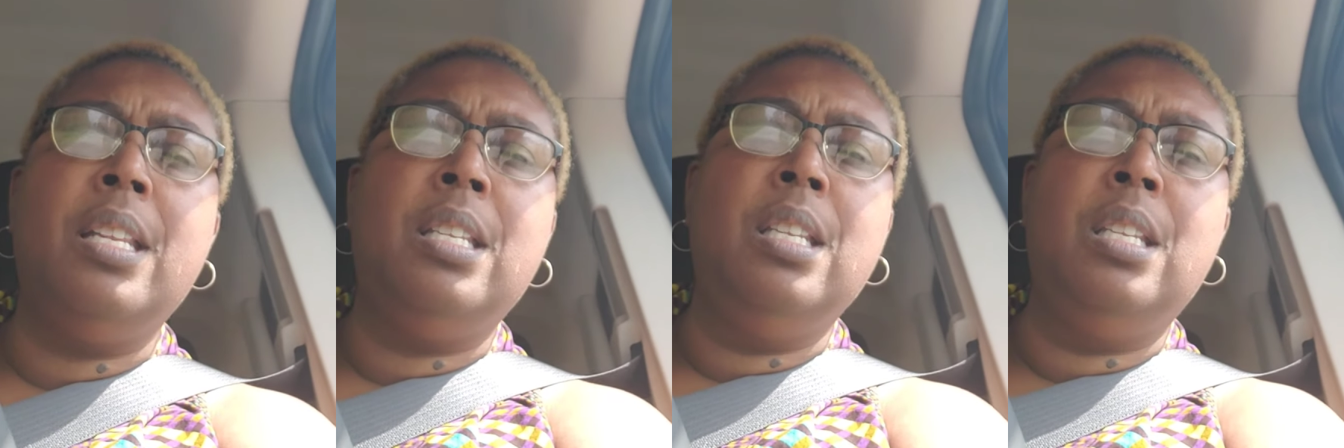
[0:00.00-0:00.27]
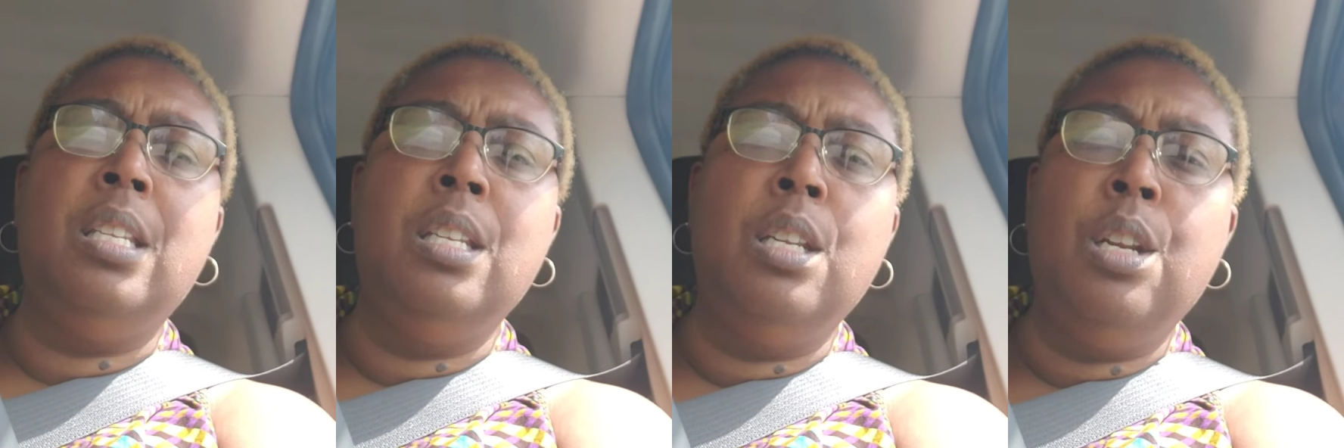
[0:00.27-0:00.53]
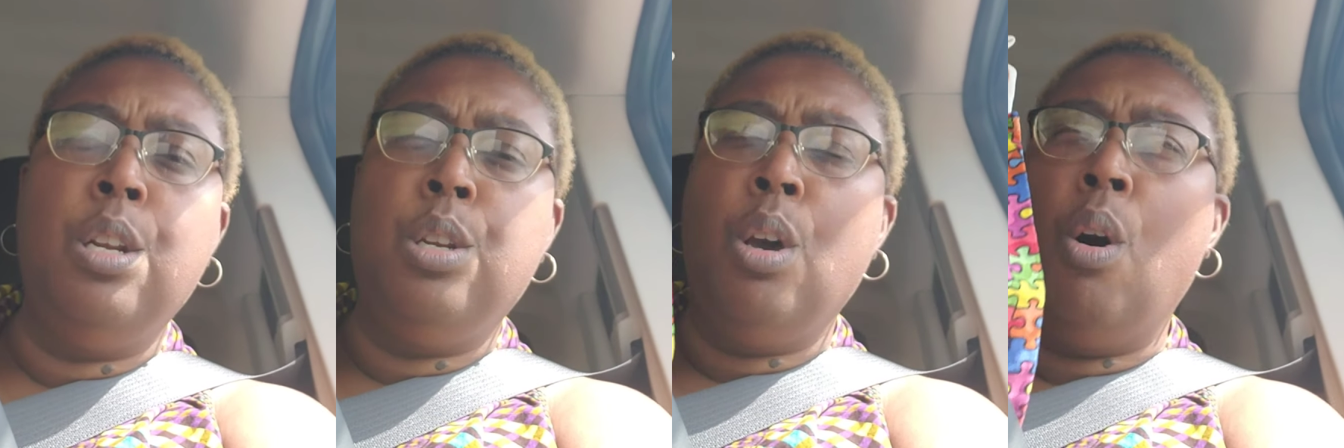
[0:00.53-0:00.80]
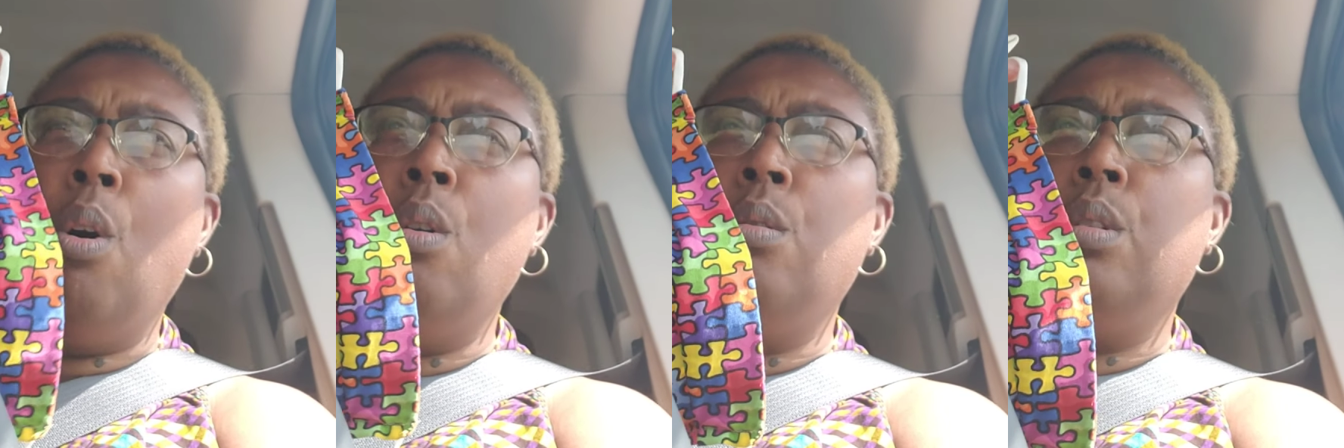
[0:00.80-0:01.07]
This is an
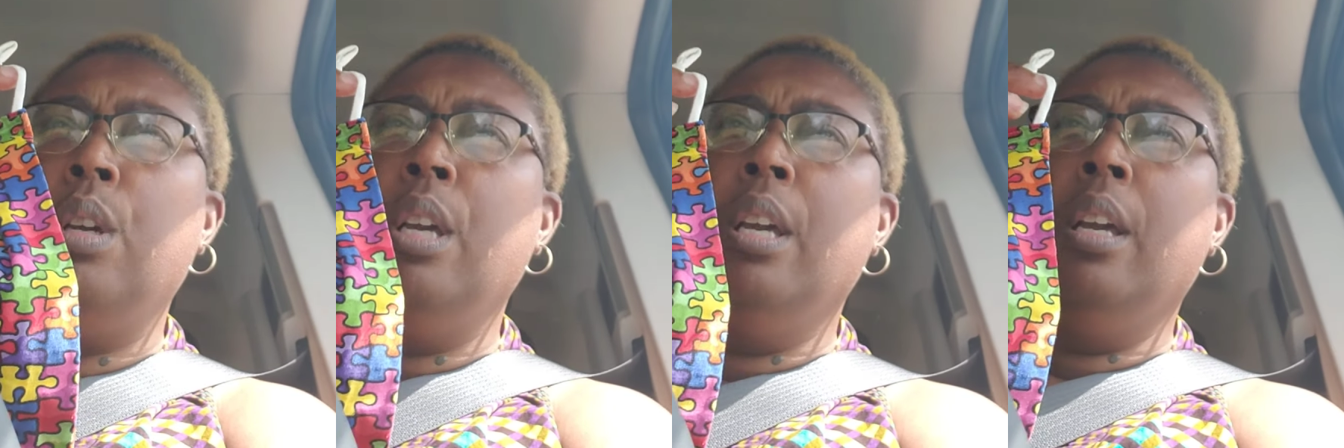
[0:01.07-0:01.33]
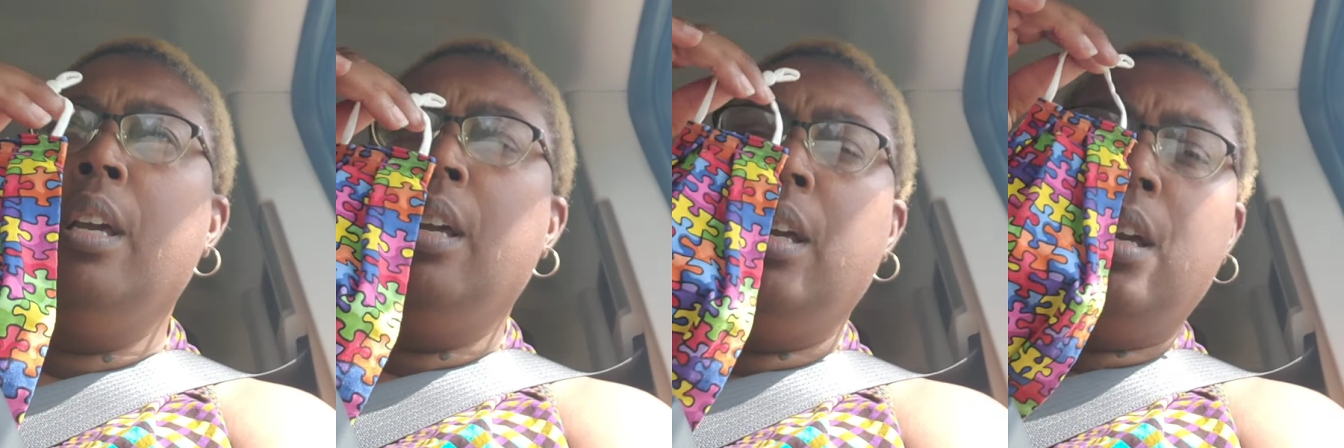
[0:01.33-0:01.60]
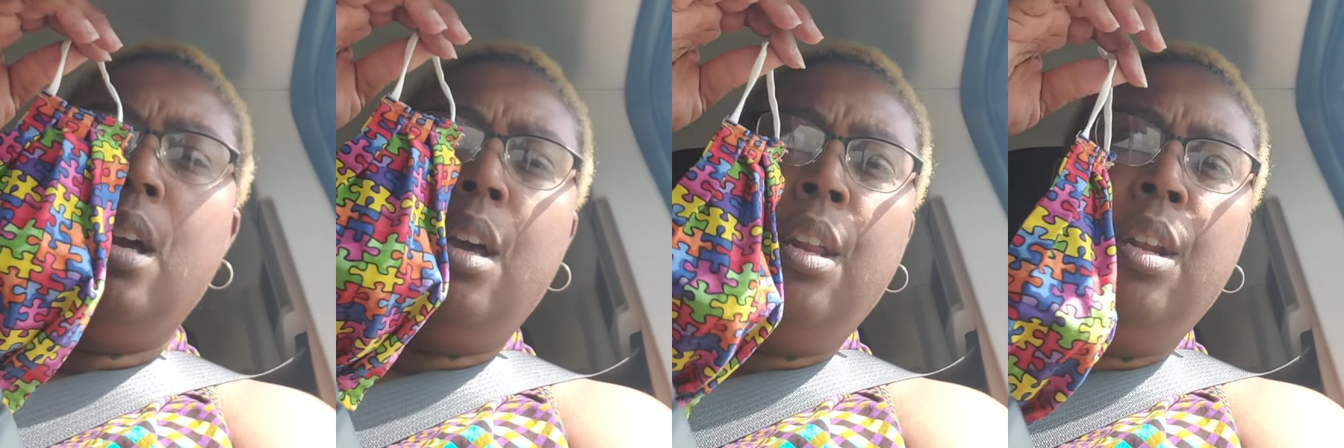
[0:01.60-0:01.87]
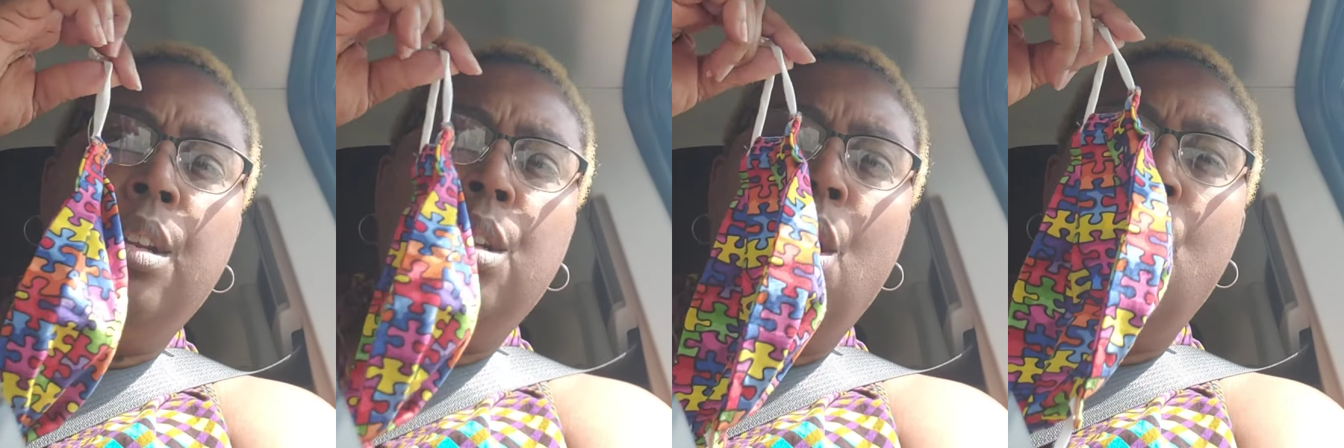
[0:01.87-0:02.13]
adult. An
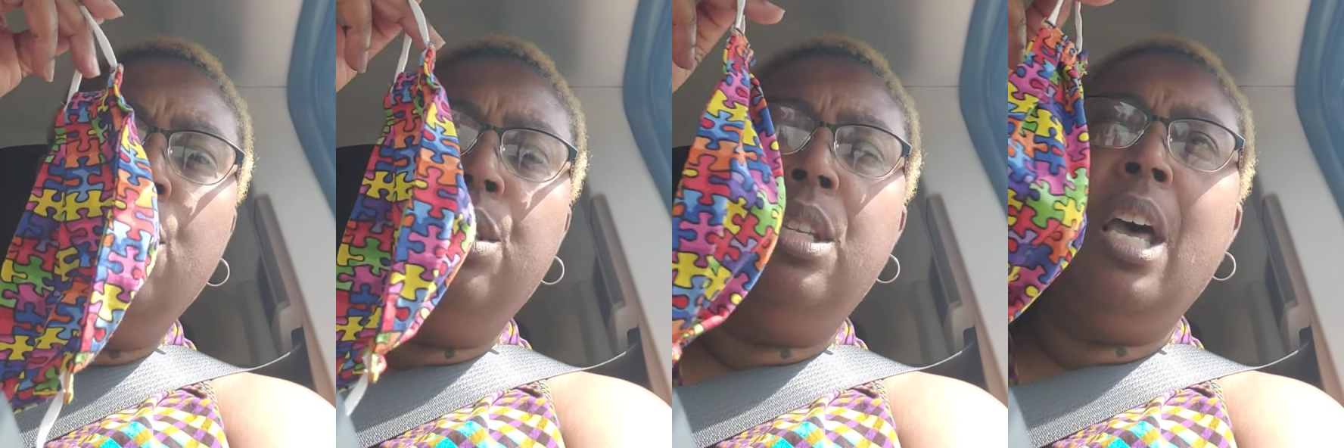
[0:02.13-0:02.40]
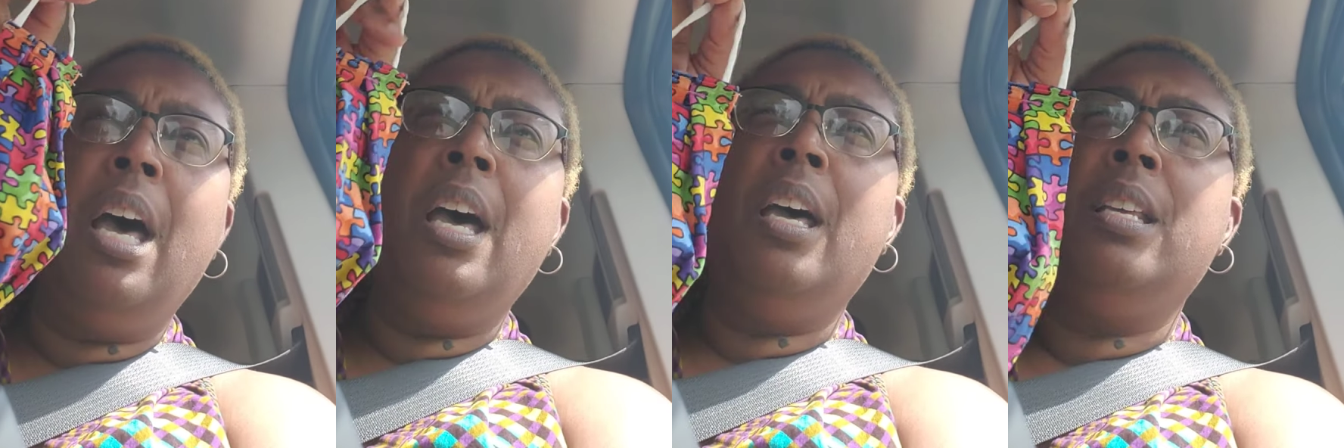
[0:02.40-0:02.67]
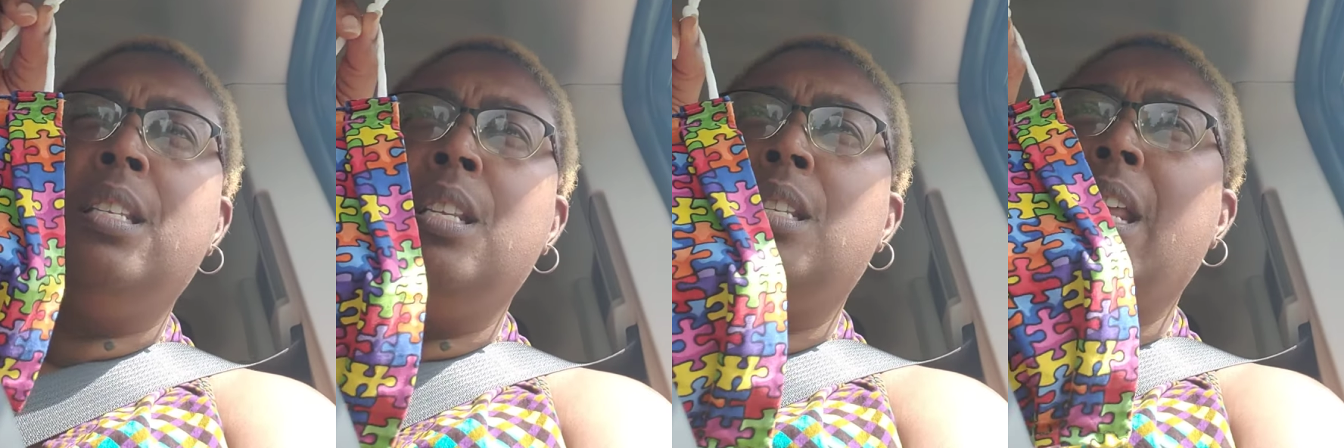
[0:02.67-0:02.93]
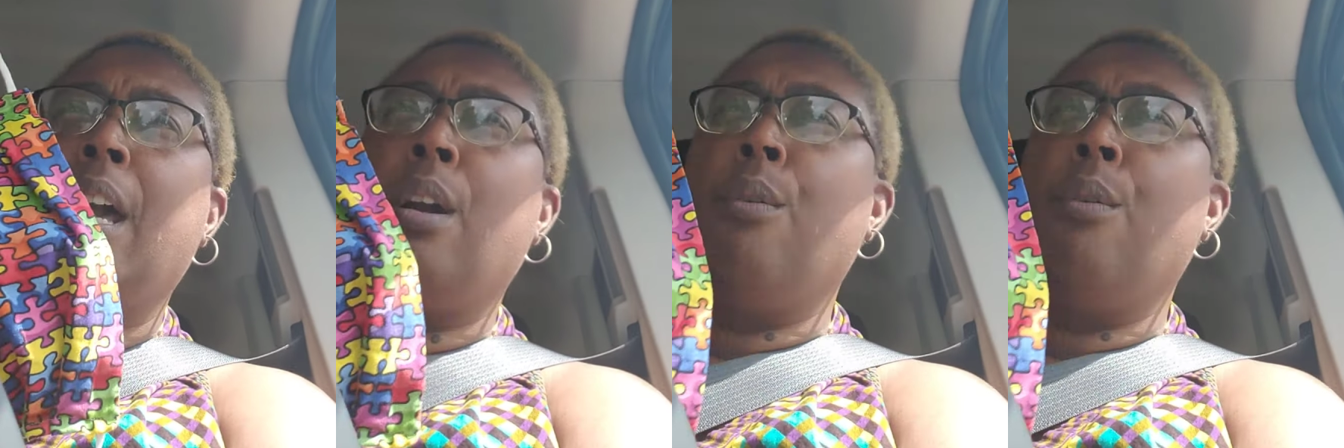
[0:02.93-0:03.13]
adult size is like a